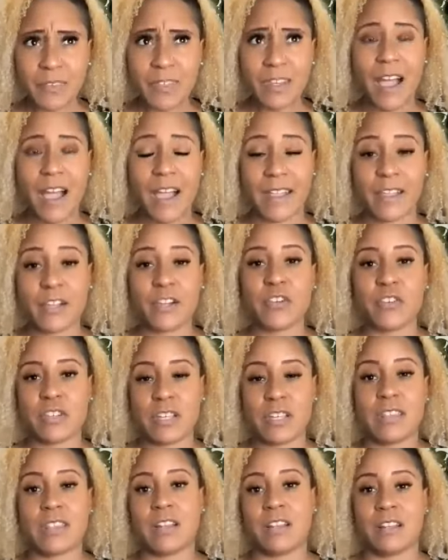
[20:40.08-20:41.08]
I agree
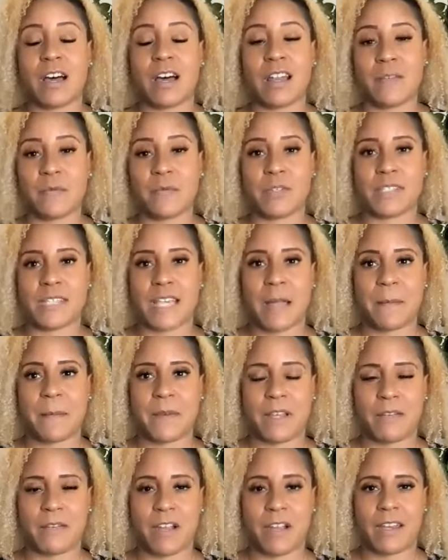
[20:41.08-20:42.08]
that a lot of what's
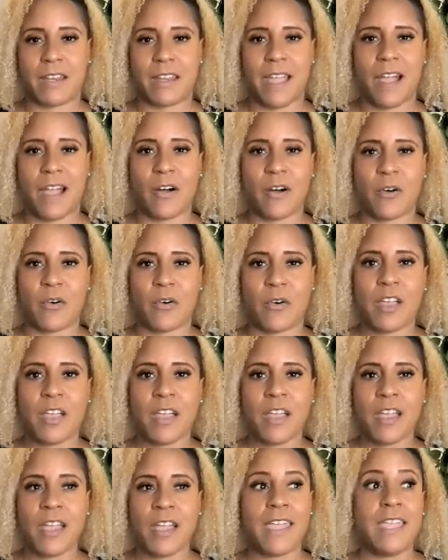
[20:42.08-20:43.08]
happening right now
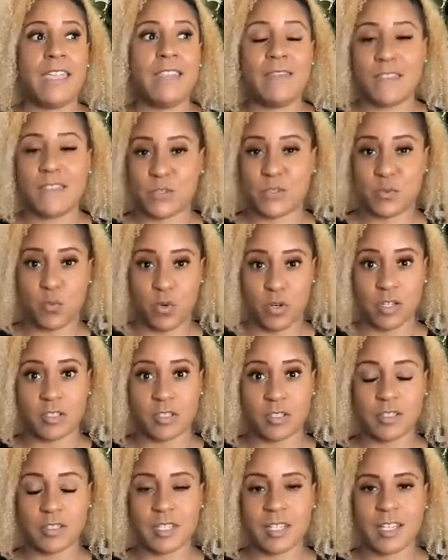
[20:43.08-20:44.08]
in this
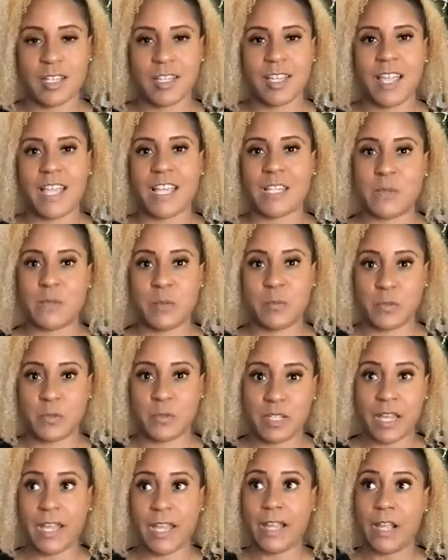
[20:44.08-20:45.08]
world, as people are
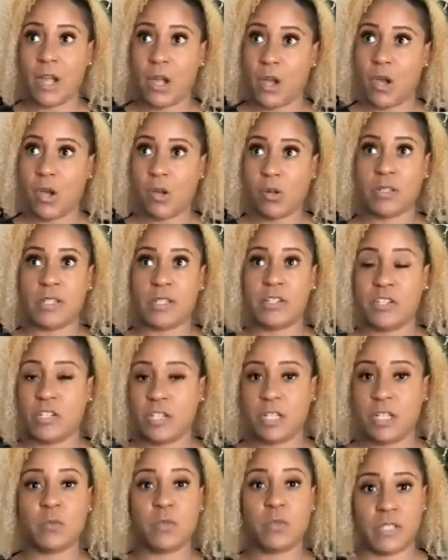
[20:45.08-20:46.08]
like, holy
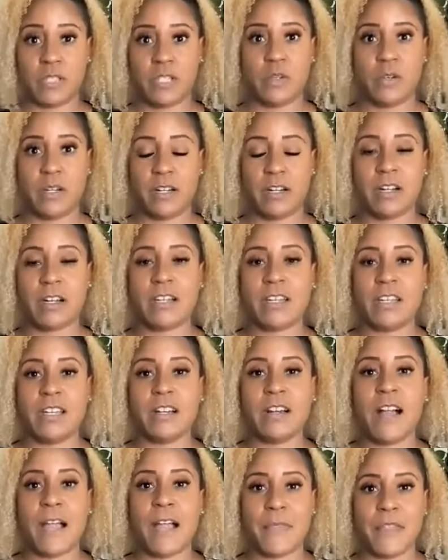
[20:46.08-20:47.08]
shit, what's going on
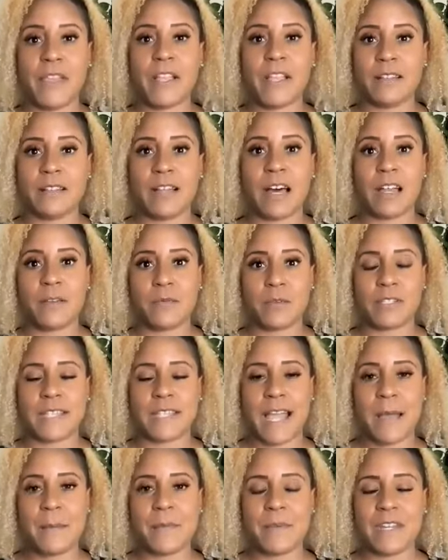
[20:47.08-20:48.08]
here? I think a lot of what's
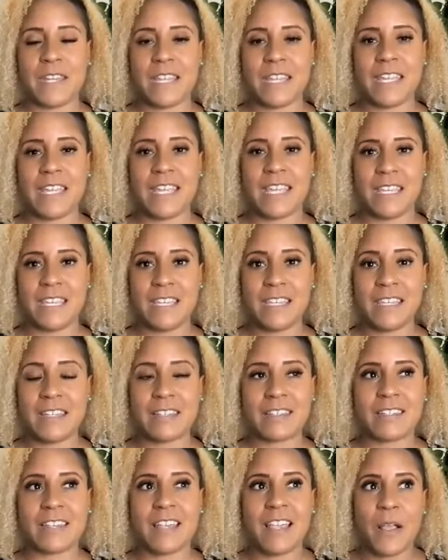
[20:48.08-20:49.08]
happening
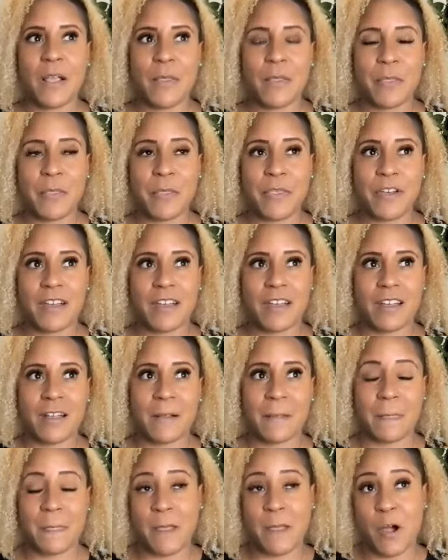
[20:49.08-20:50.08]
is
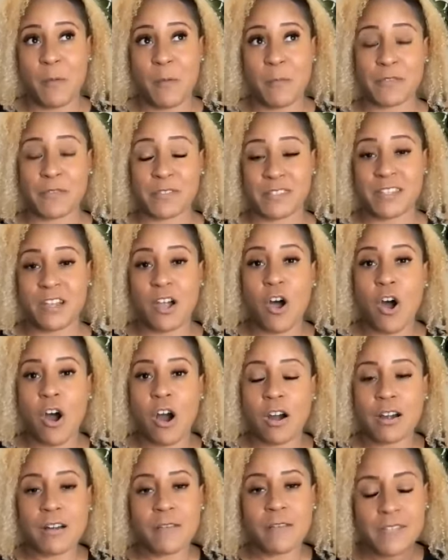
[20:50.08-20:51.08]
the almost the
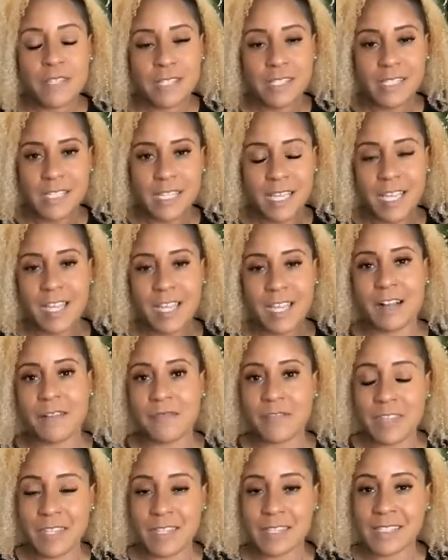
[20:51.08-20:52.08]
harvesting of
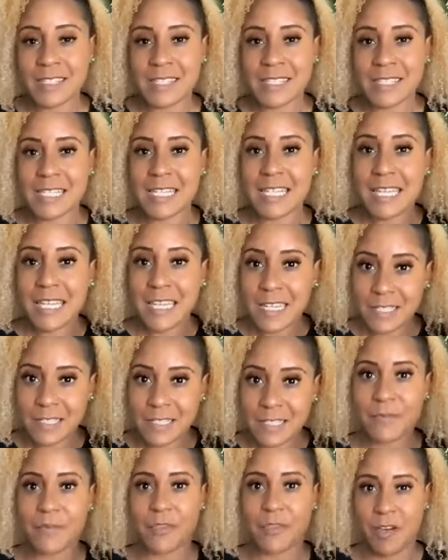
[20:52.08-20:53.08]
these seeds
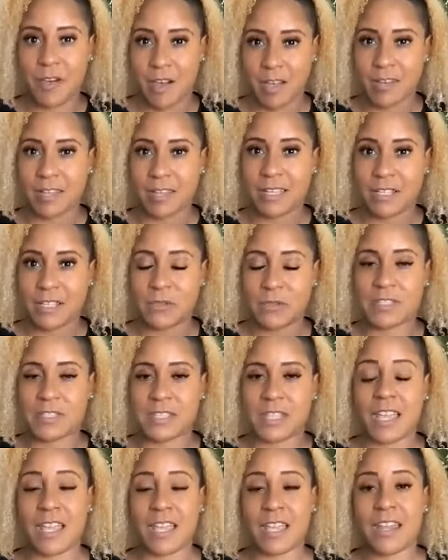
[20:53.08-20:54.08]
of thought, like you
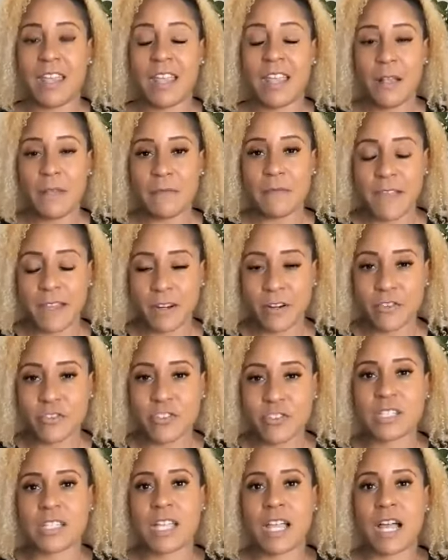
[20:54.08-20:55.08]
said, that are
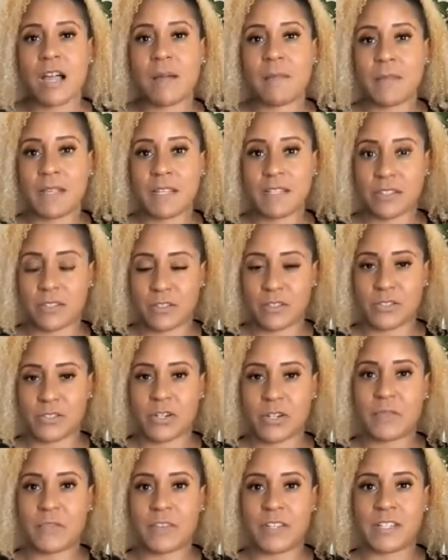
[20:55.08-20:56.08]
just coming to the
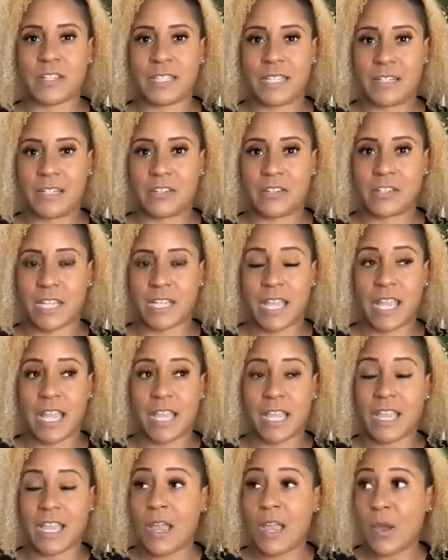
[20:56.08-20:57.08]
surface and are
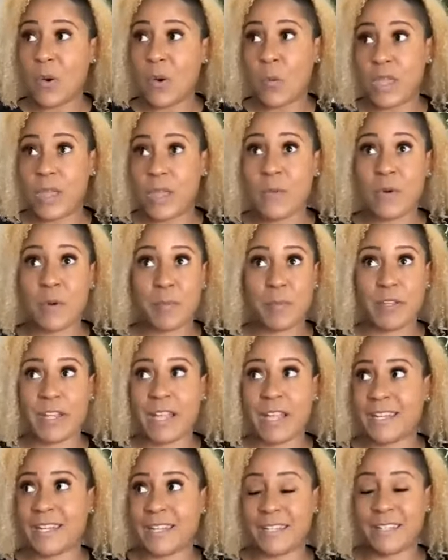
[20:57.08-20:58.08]
saying, we were
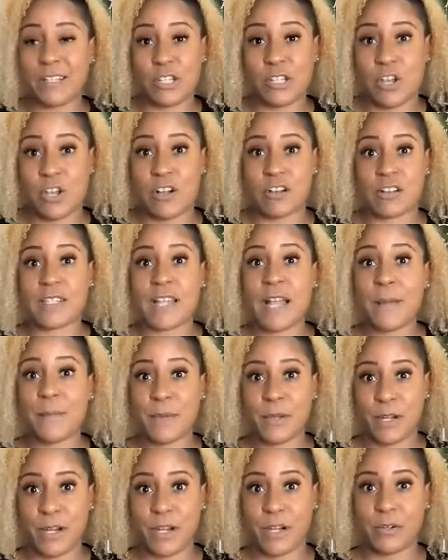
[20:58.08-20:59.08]
planted a long time
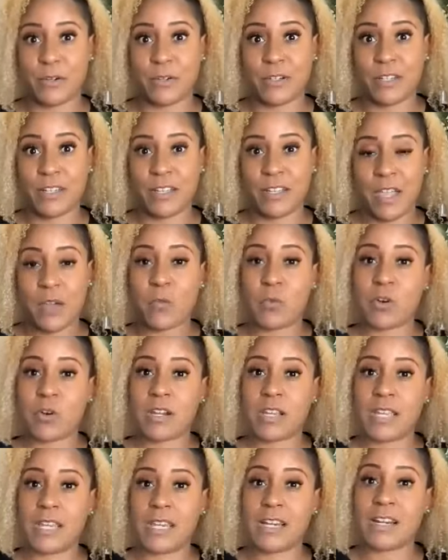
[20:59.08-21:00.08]
ago and we're
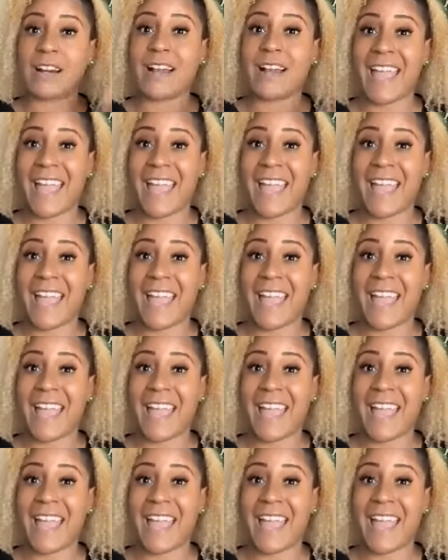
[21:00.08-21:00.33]
here.